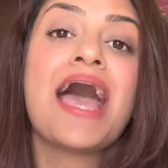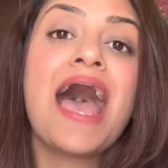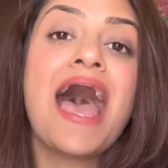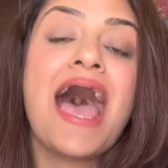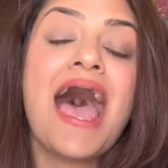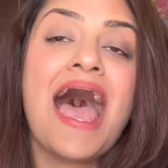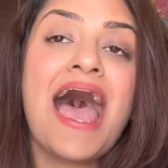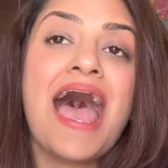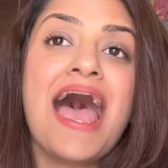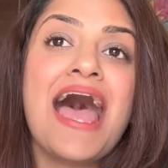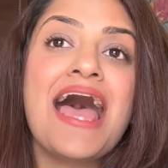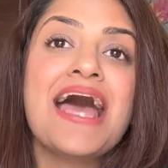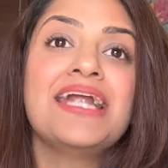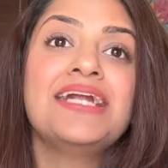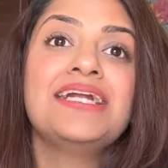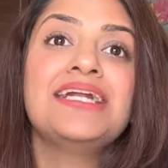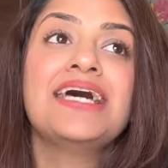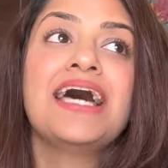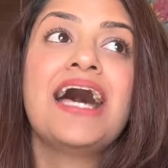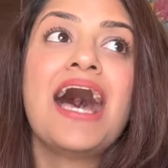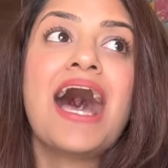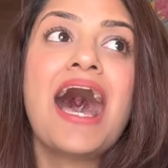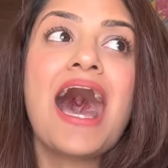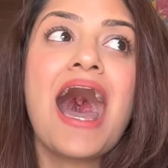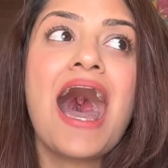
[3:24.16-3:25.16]

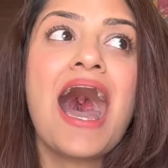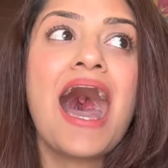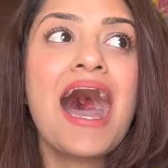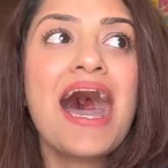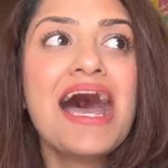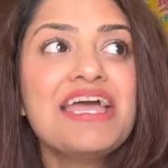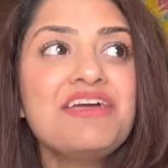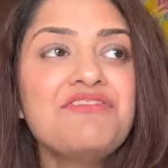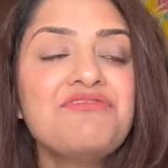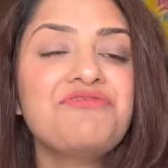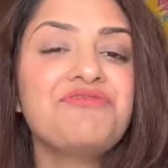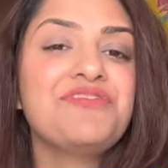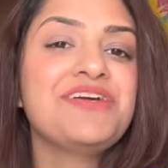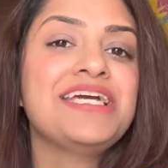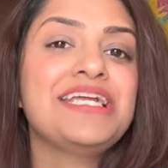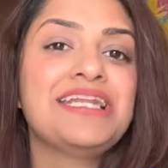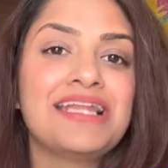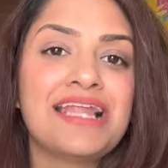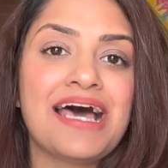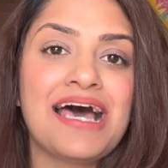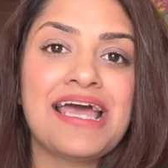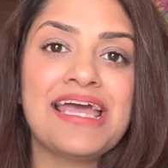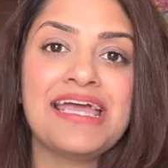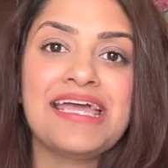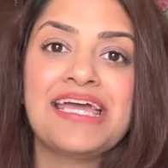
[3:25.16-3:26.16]
And I feel
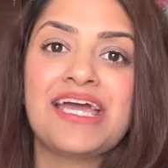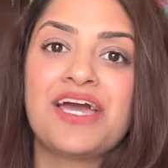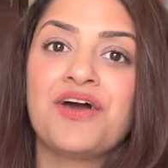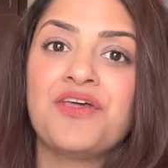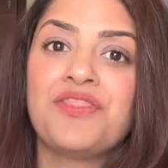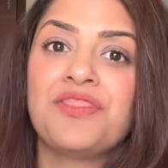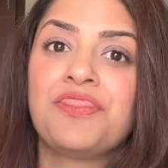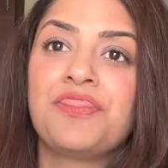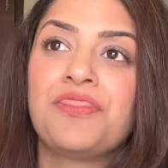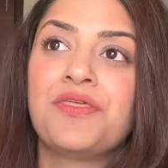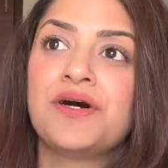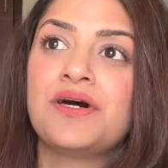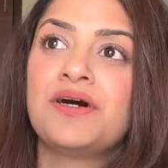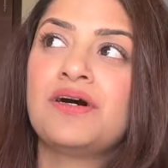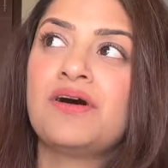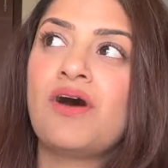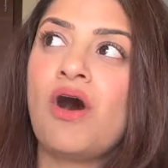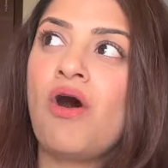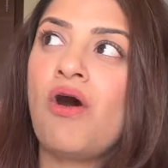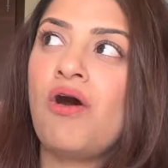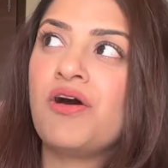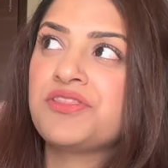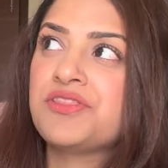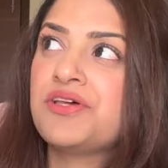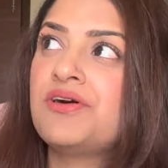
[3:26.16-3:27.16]
like the
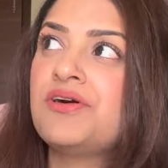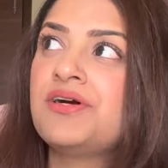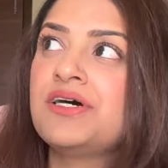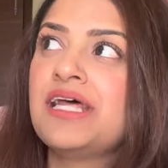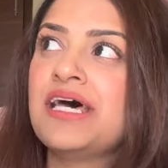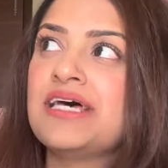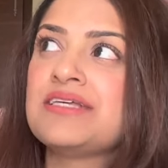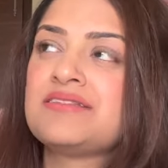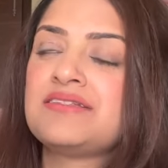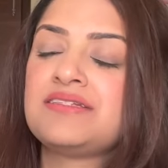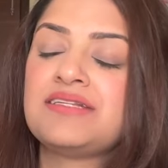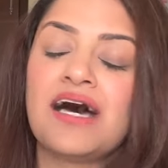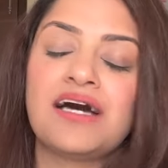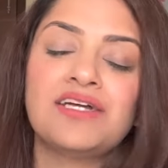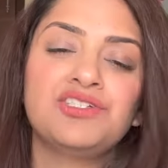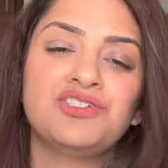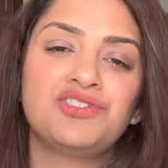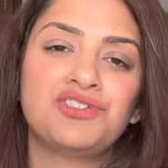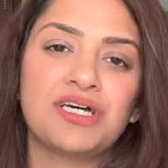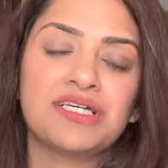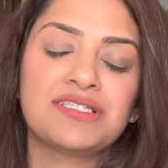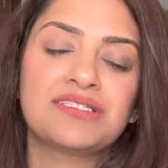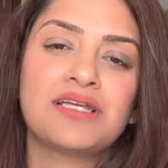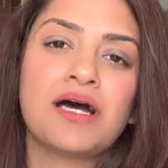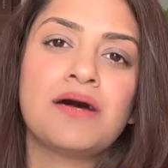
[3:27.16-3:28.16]
author has done
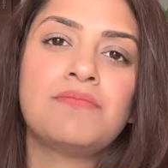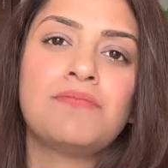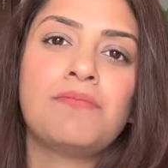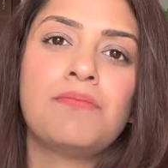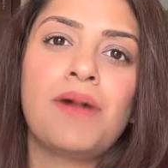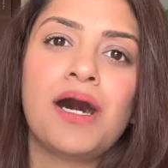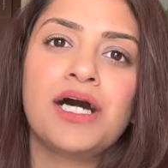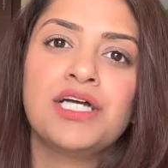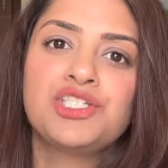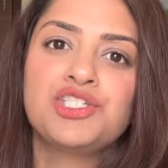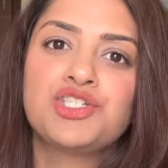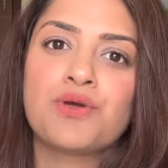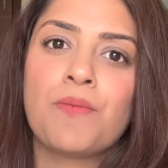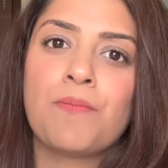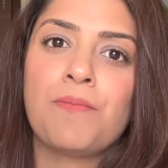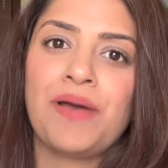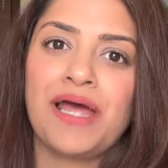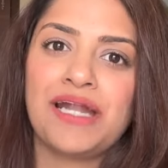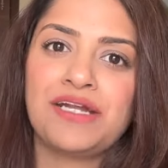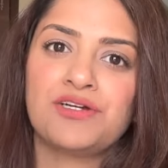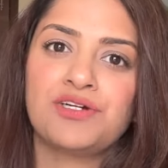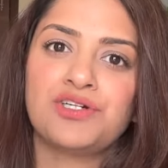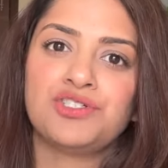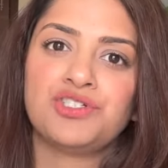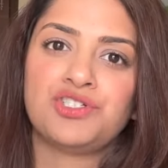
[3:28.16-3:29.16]
just a much
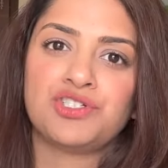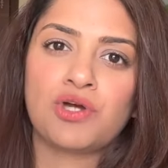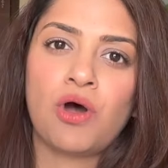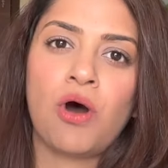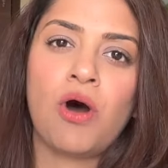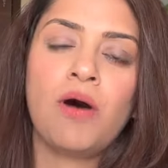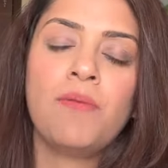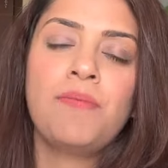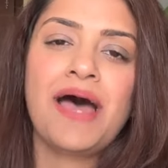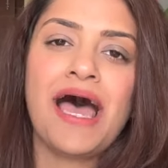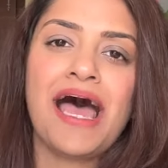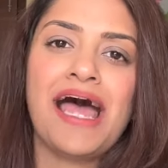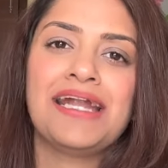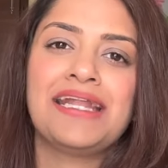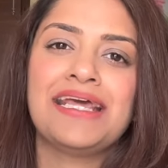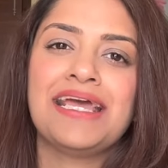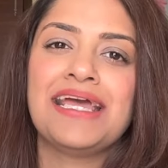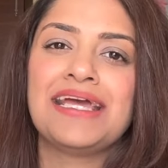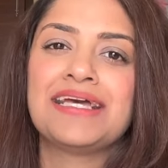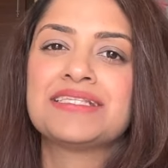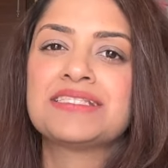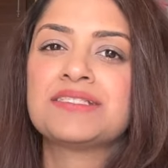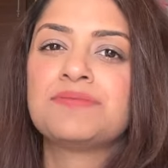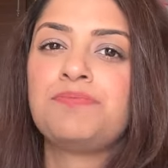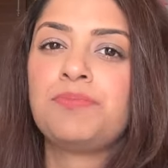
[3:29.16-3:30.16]
better job at
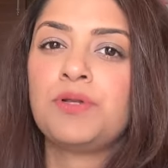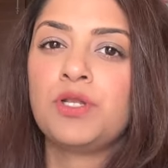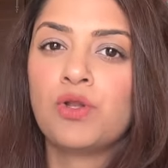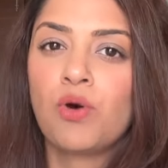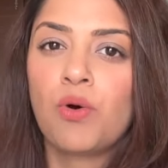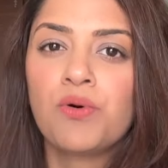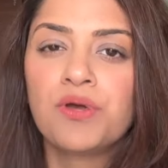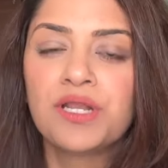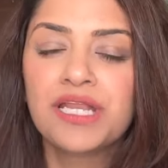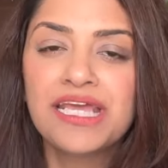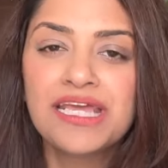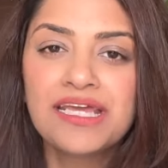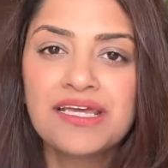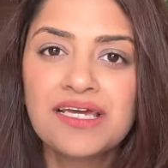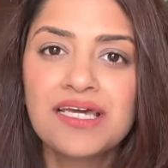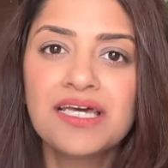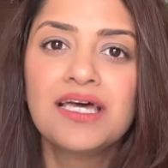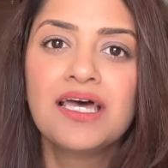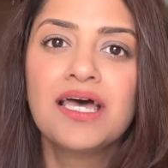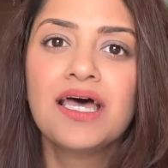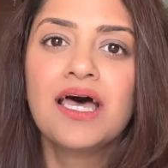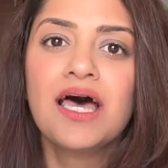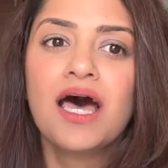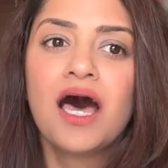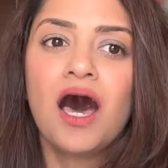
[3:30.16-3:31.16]
exploring
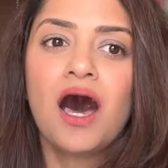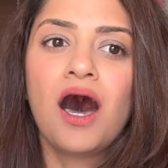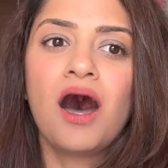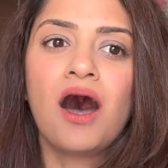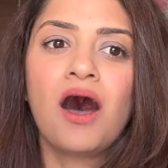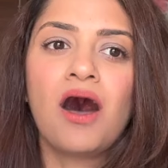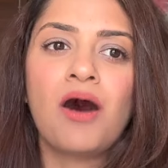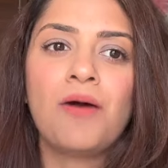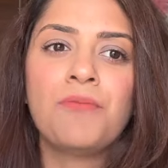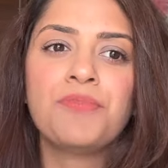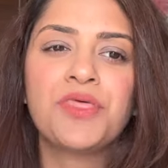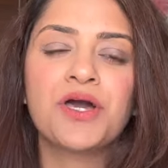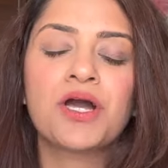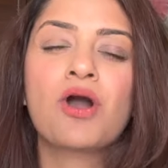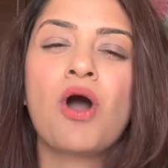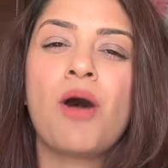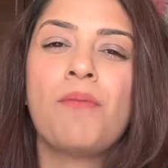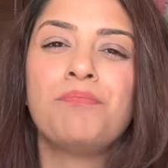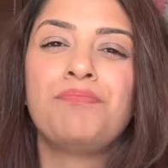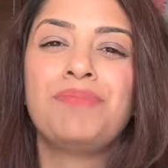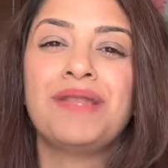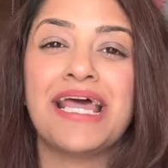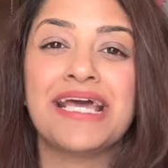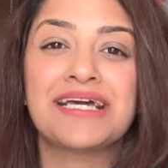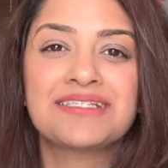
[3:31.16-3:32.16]
the
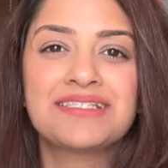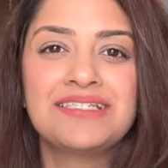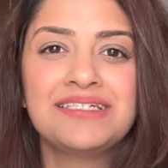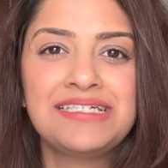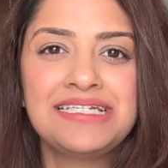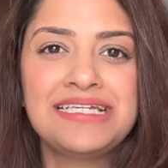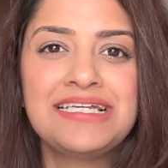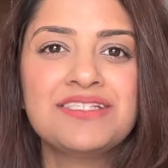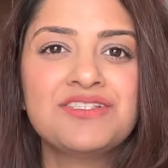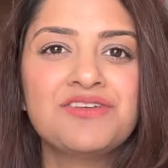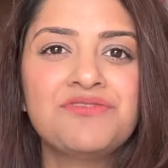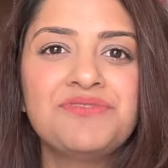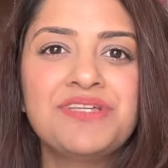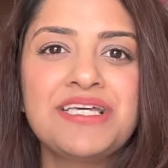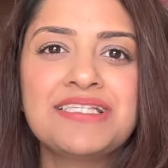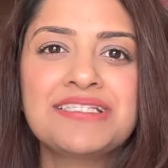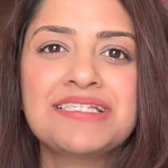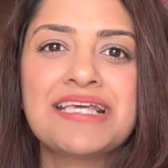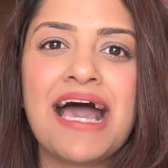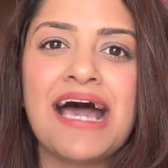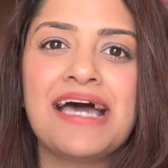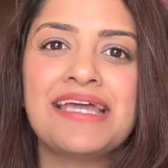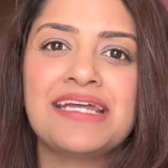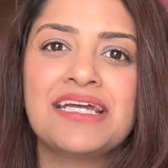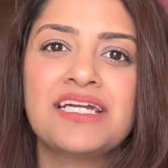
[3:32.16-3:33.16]
complexities of these
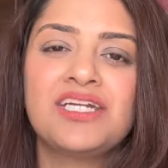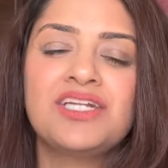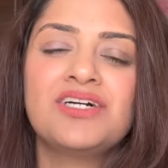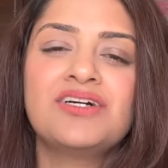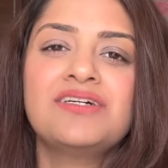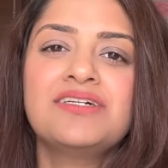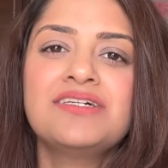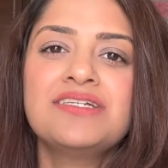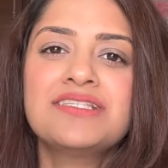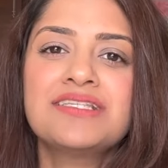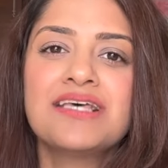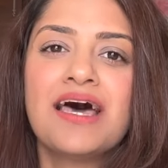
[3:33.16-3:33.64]
characters.